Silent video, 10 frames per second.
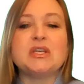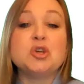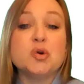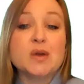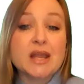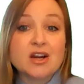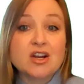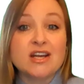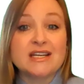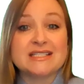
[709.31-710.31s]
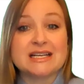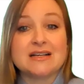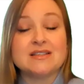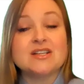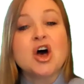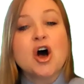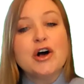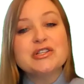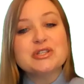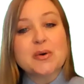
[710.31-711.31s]
but eukaryotic cells
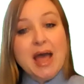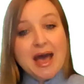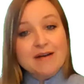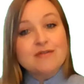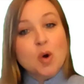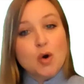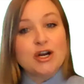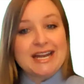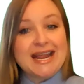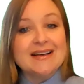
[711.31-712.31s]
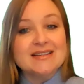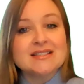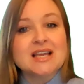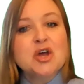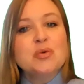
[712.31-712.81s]
also have organelles,